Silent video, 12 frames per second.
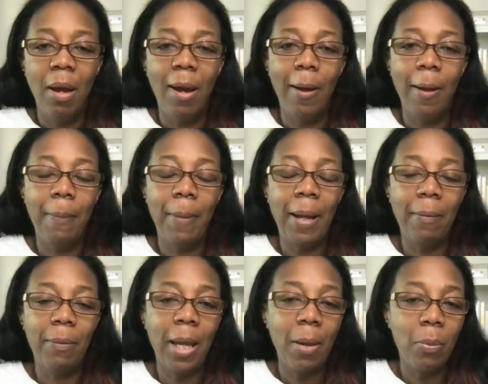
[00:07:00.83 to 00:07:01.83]
Um,
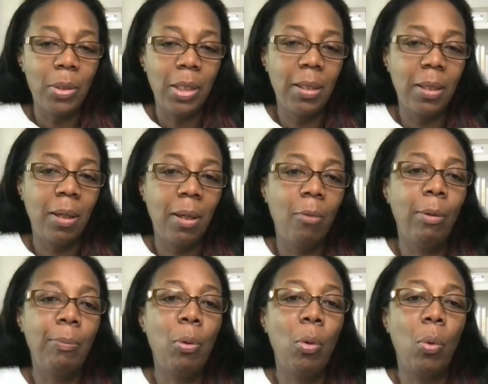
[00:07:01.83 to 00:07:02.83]
and that was in a, a
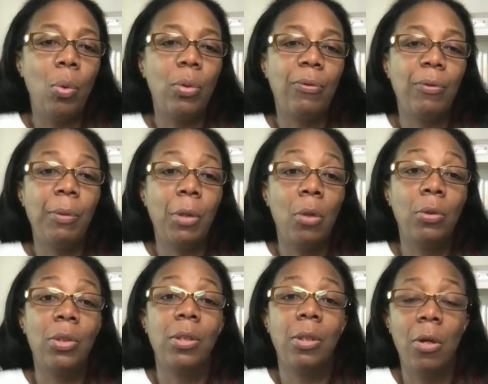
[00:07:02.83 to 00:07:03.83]
report from
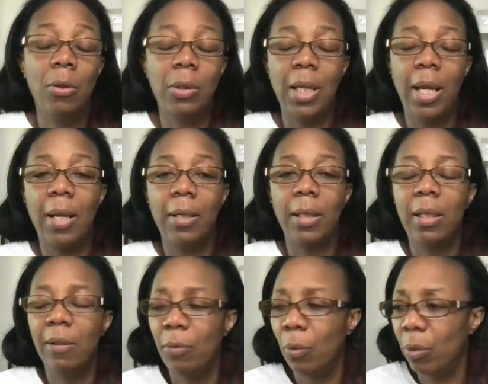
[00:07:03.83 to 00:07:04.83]
Constant Contact. And
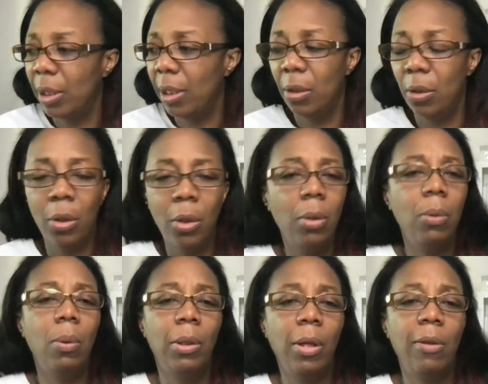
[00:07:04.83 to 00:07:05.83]
if you're thinking,
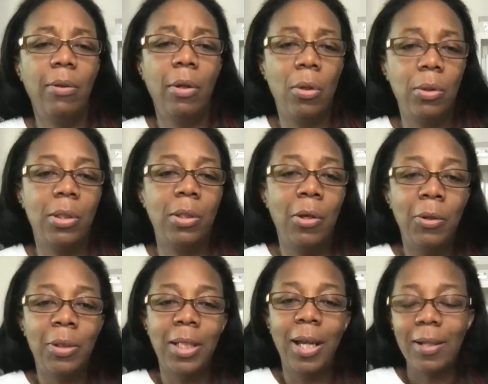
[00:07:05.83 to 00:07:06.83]
who on earth are Constant
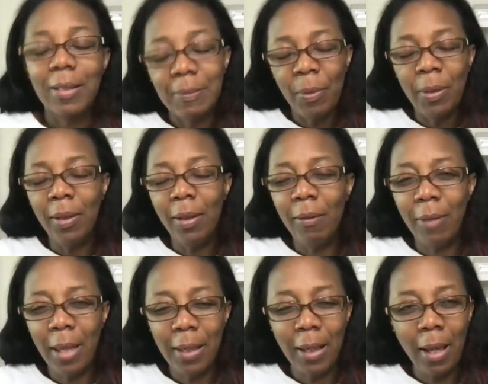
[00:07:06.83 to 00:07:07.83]
Contact?
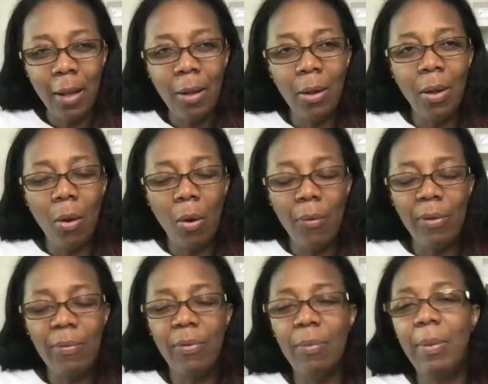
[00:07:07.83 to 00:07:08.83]
they get a lot of
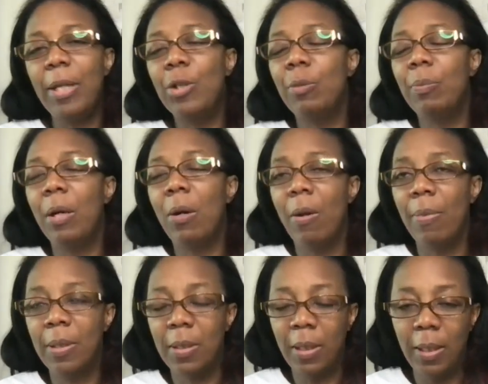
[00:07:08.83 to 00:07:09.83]
information behind
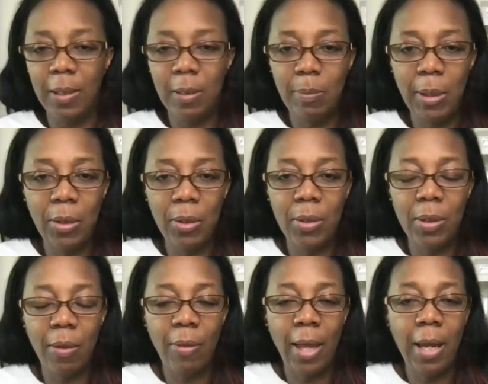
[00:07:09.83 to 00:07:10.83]
the scenes
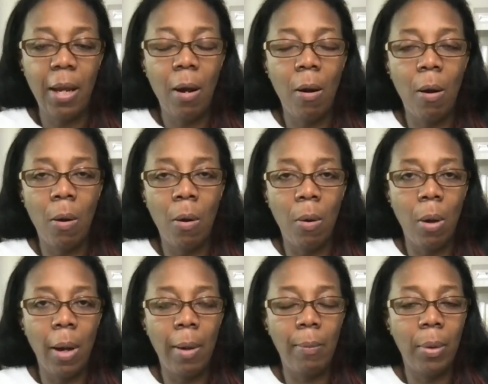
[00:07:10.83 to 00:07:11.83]
because they are
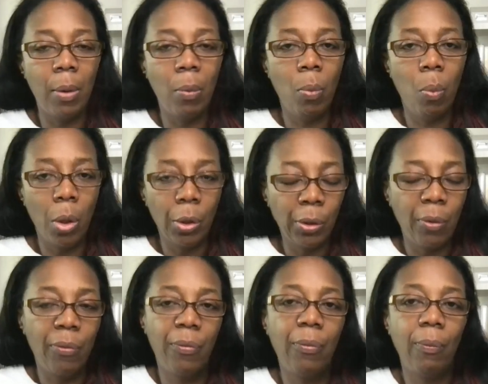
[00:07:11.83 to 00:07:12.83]
um, one
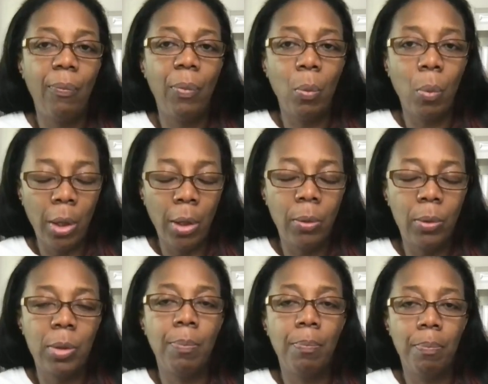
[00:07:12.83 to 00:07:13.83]
of the
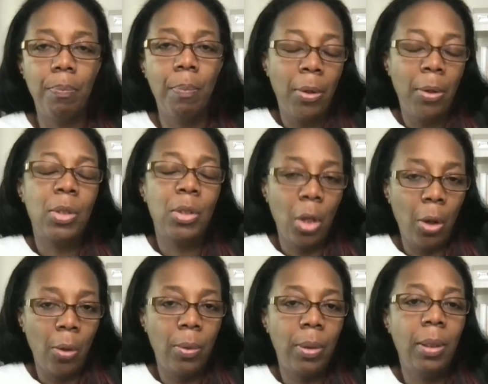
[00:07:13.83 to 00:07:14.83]
world's most
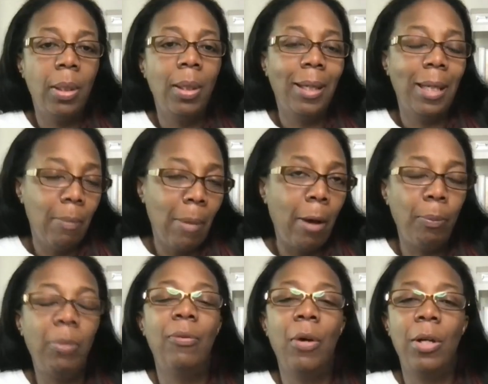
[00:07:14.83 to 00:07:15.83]
known email
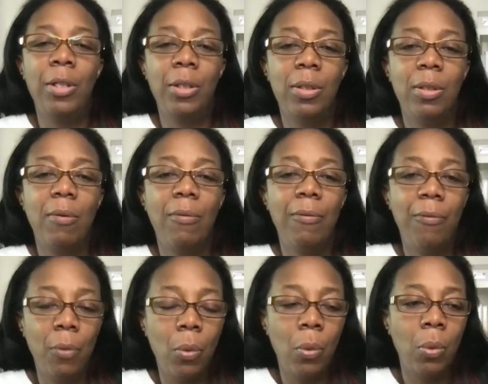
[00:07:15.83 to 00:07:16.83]
providers
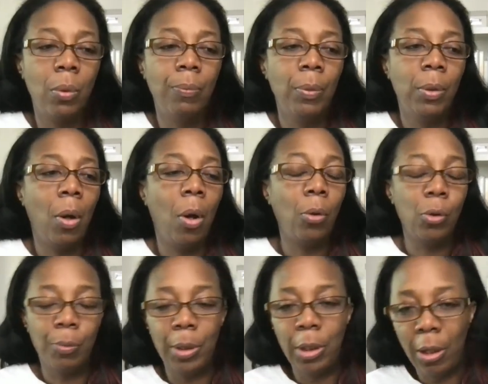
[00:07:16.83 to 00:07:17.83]
for
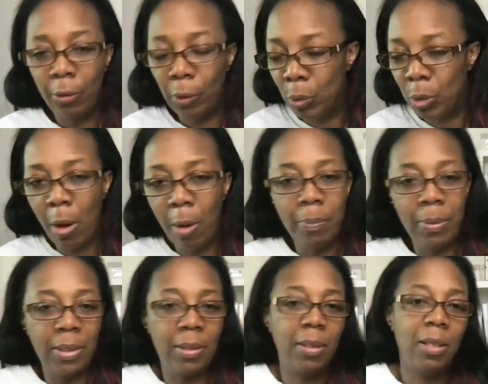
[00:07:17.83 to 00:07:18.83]
entrepreneurial type
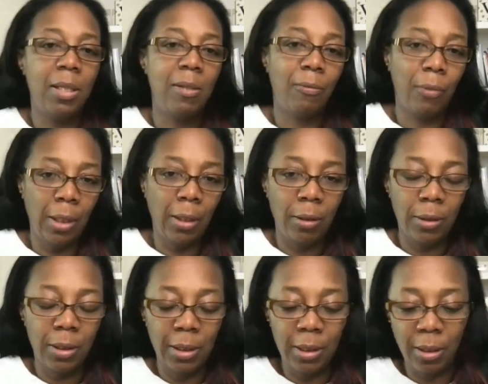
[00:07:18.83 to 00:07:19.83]
businesses,
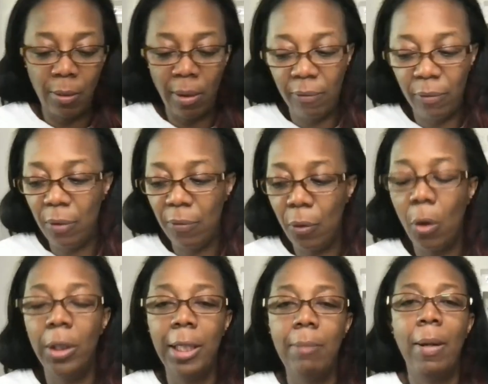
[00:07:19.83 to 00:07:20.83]
freelancers. So if you've got
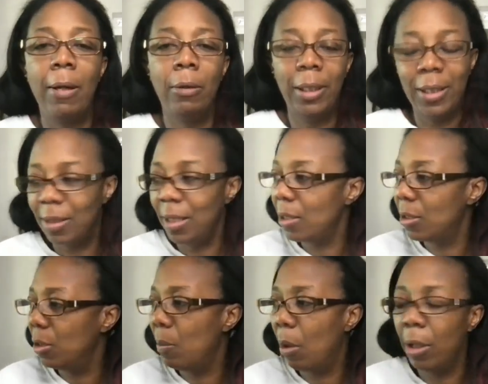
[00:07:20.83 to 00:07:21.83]
an email list, yes,
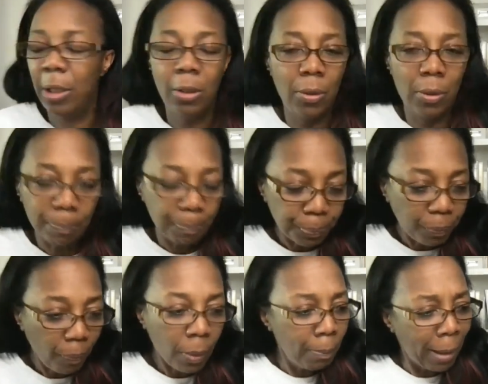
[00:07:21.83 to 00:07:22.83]
you might use
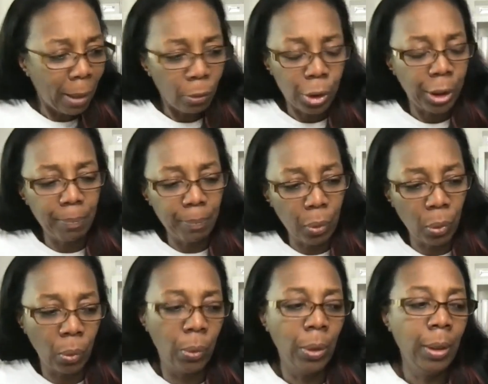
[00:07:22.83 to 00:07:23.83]
MailChimp
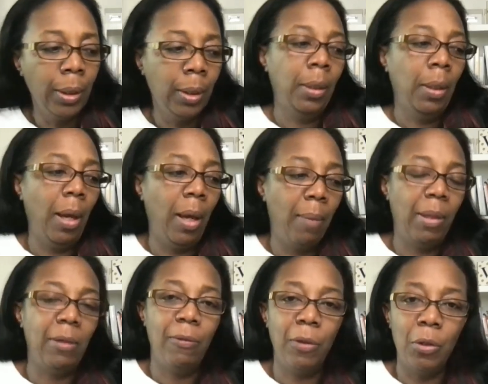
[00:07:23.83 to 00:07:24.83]
or um,
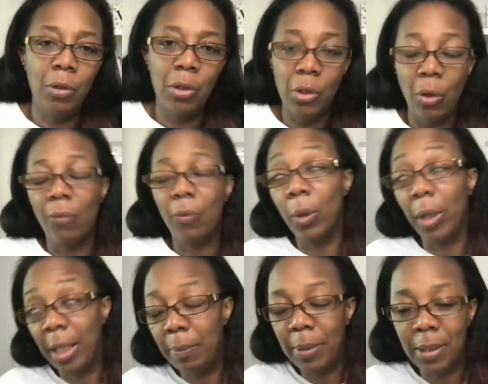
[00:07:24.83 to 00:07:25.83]
Infusionsoft or
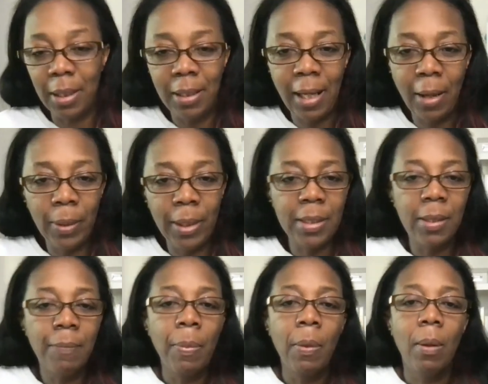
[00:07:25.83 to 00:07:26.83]
Keap as it now is,
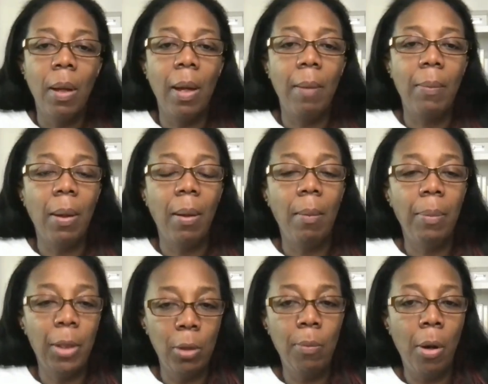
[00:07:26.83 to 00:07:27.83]
um,
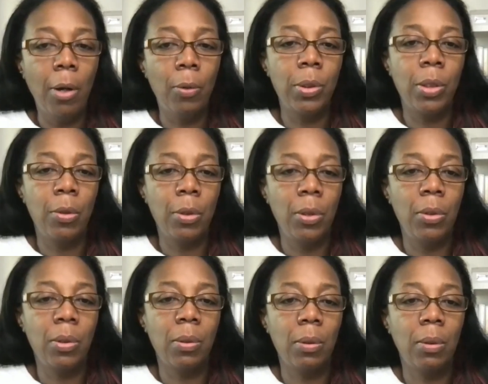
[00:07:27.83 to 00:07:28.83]
but you might also
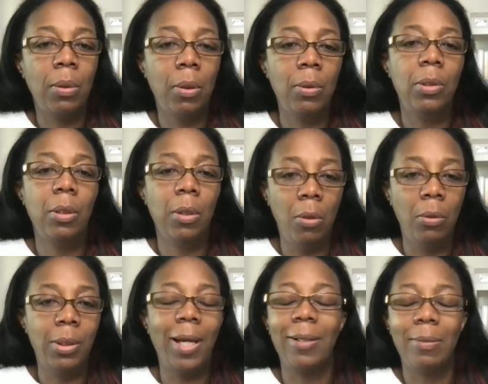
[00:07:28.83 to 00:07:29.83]
use Constant
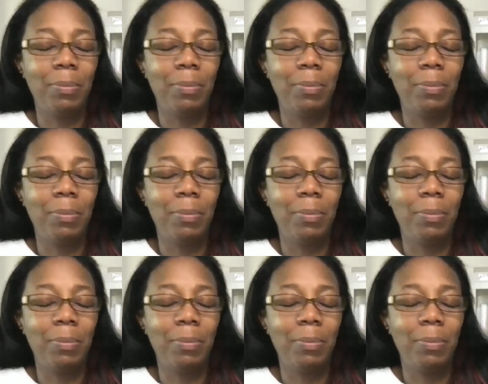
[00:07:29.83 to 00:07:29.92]
Contact.